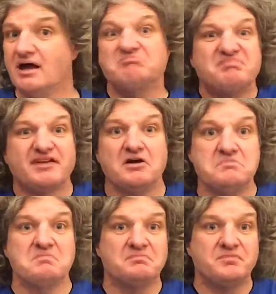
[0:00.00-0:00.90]
So
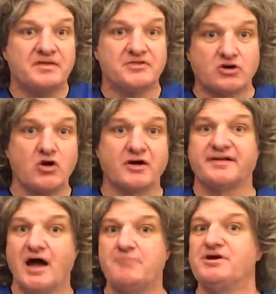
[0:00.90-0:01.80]
the crooks
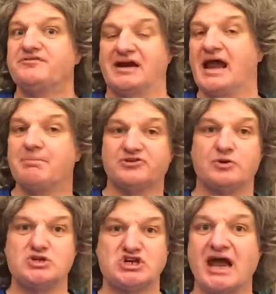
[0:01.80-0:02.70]
are perfectly able to
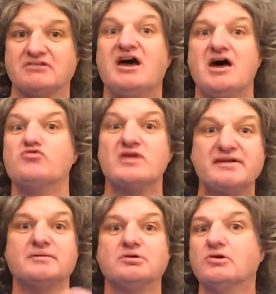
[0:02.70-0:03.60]
inject
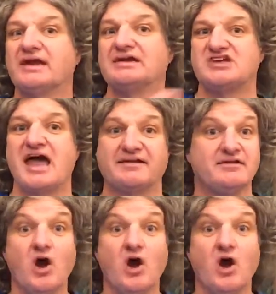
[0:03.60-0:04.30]
reasonable looking text,